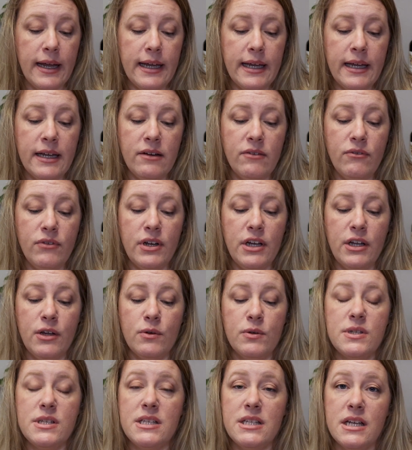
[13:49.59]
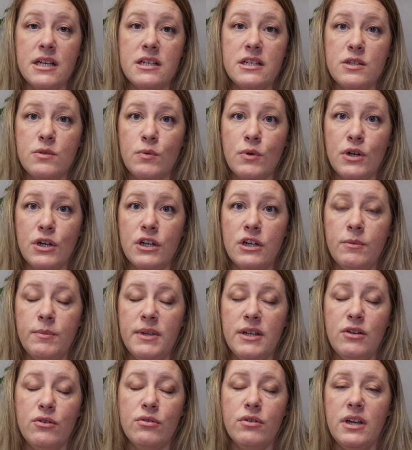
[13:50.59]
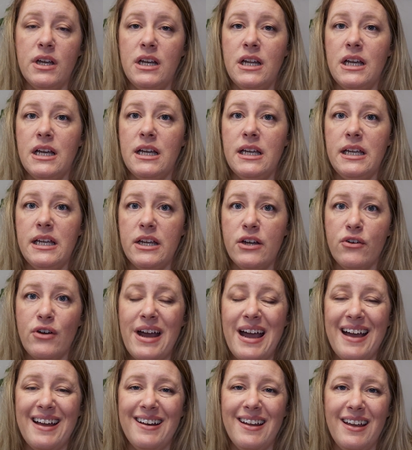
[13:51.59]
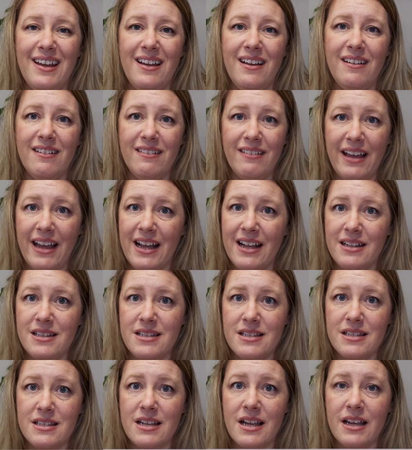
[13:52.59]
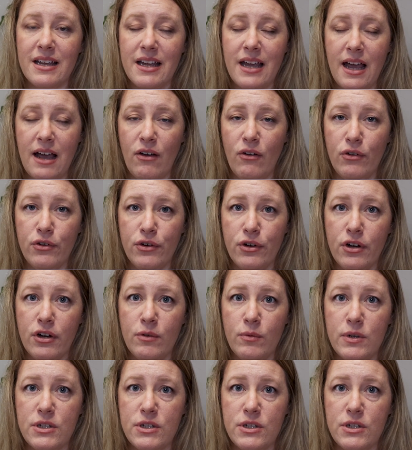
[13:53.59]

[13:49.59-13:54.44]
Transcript: In video six, we're going to be creating year at a glance calendar,